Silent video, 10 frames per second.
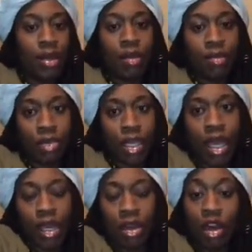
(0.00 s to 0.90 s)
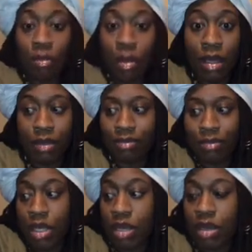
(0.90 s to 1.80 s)
planned and all of my
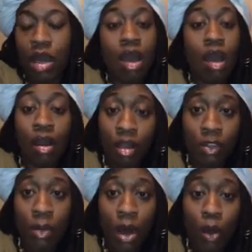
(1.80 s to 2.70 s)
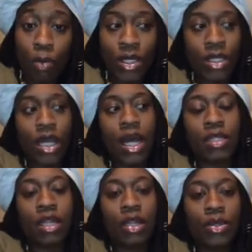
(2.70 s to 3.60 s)
all of my open slots
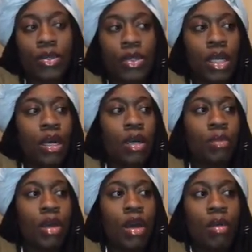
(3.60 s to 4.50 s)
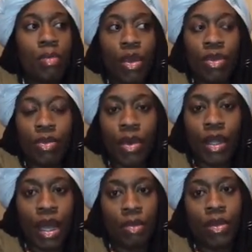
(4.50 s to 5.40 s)
closed. Um birth work,
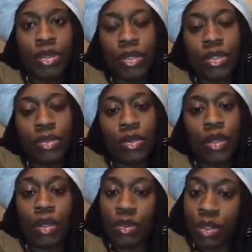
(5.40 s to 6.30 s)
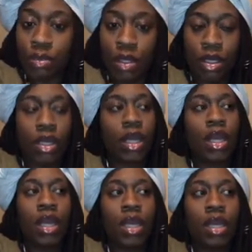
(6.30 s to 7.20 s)
I'll be doing two of those a month
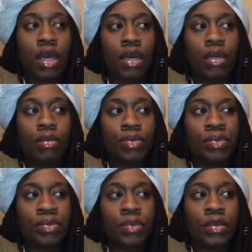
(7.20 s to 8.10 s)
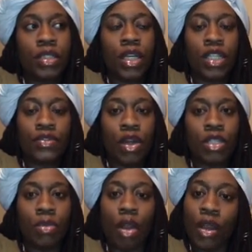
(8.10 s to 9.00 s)
and um as far as
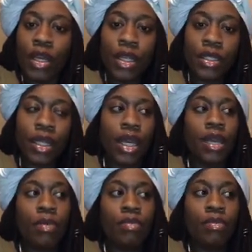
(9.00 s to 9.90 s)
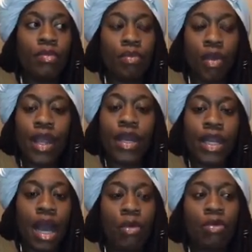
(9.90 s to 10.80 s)
marketing and branding,
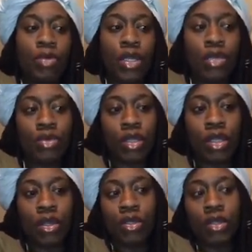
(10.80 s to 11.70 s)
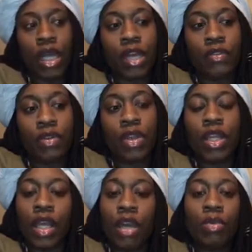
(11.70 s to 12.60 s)
I will be doing those. Like if you're needing
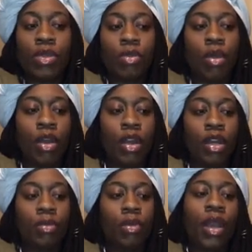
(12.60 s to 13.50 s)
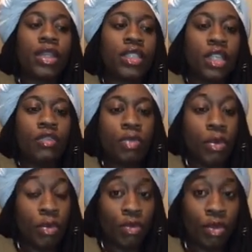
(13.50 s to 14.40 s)
help with your marketing and branding to give people
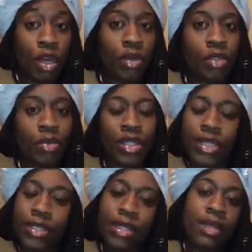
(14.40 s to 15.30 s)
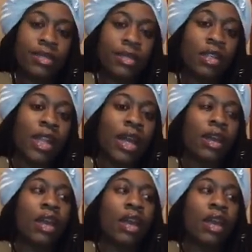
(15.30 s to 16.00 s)
numbers of what these things look like,